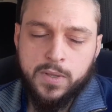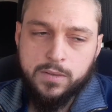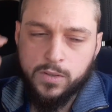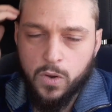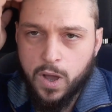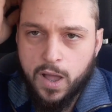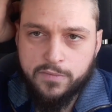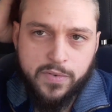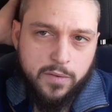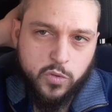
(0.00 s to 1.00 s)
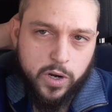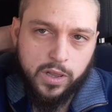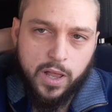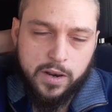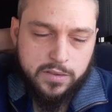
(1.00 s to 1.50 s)
You know, I've tried a
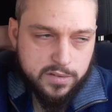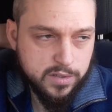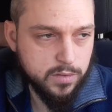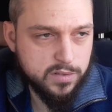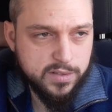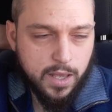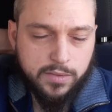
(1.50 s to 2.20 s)
lot of the snoozes out